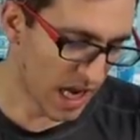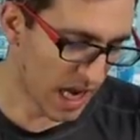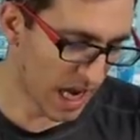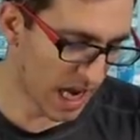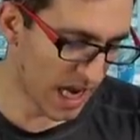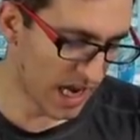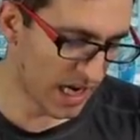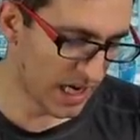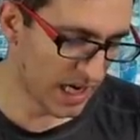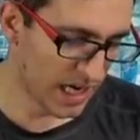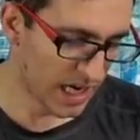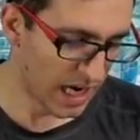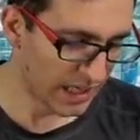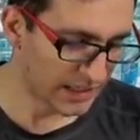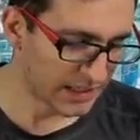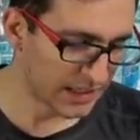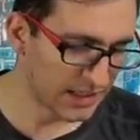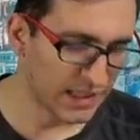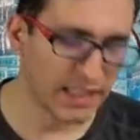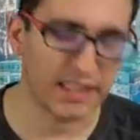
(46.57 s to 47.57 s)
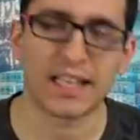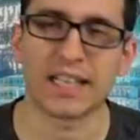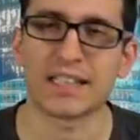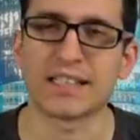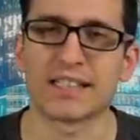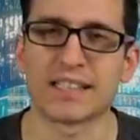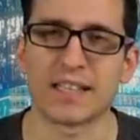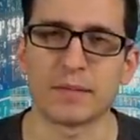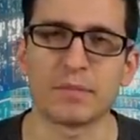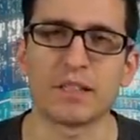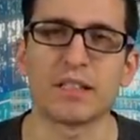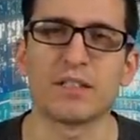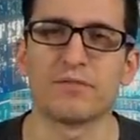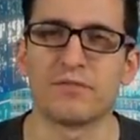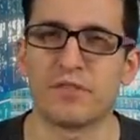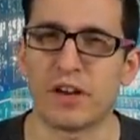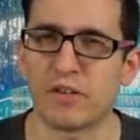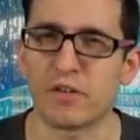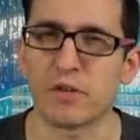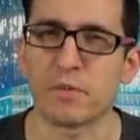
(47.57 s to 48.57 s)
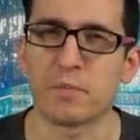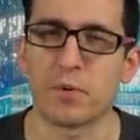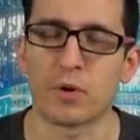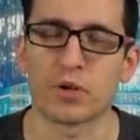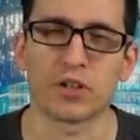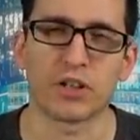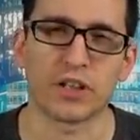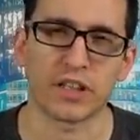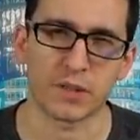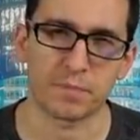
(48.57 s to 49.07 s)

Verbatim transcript: And uh, I think that that's something very important,